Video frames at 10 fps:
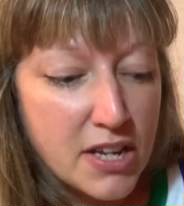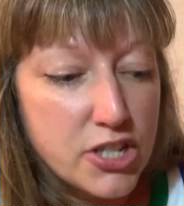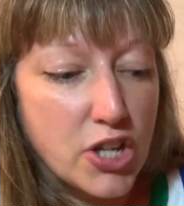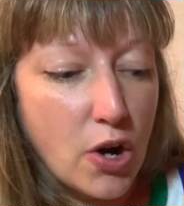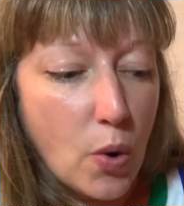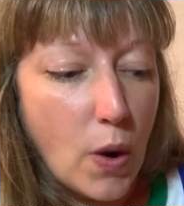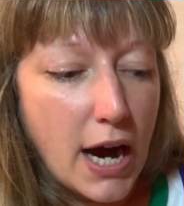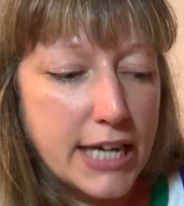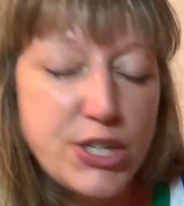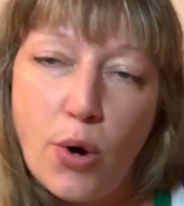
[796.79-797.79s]
So
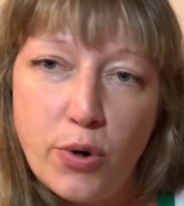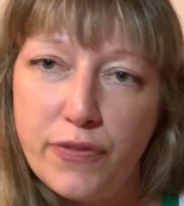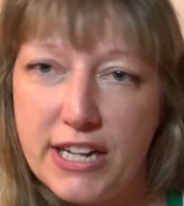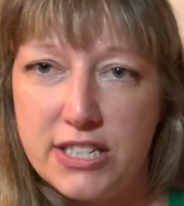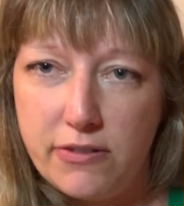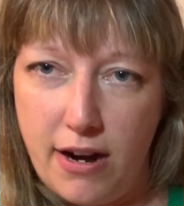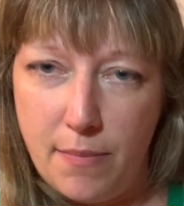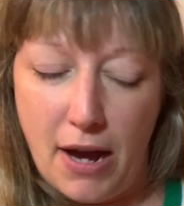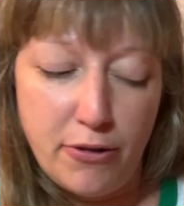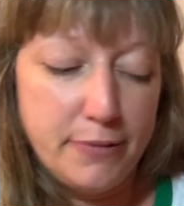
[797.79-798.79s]
I don't know if that's the right
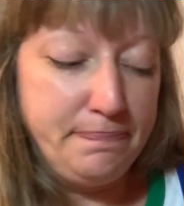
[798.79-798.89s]
amount.